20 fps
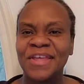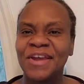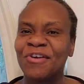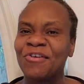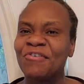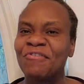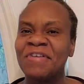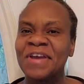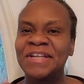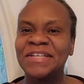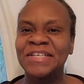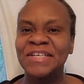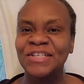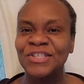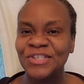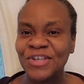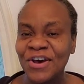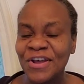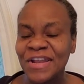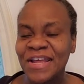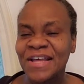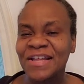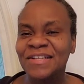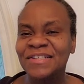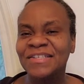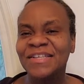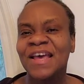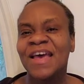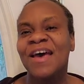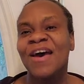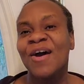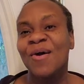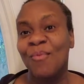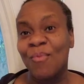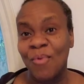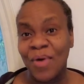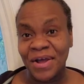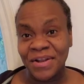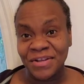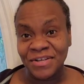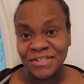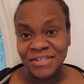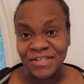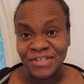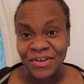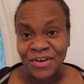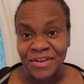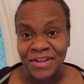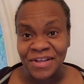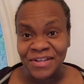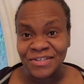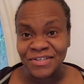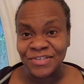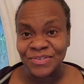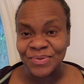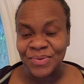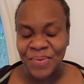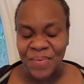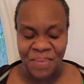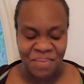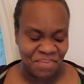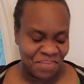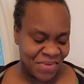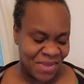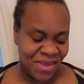they are creating tunnels. What does the tunnels do?